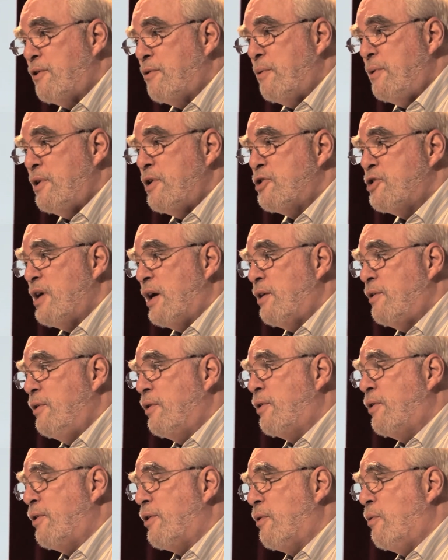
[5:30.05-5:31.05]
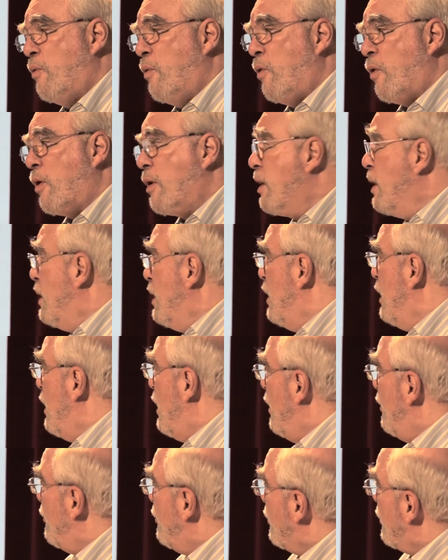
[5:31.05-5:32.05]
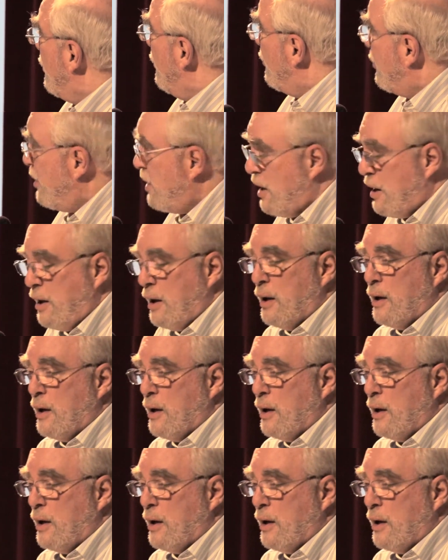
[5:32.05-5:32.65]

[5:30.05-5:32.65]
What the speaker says: to initiate nuclear war, as you can see,